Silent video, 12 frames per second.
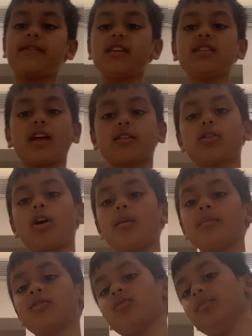think that
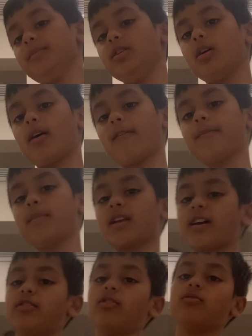comments will be off, but
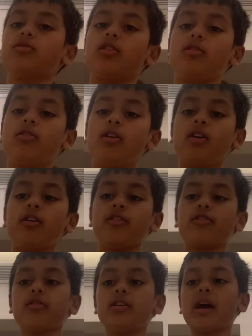I don't know.
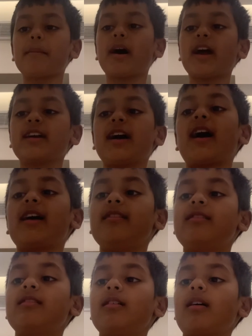So yeah, bye guys.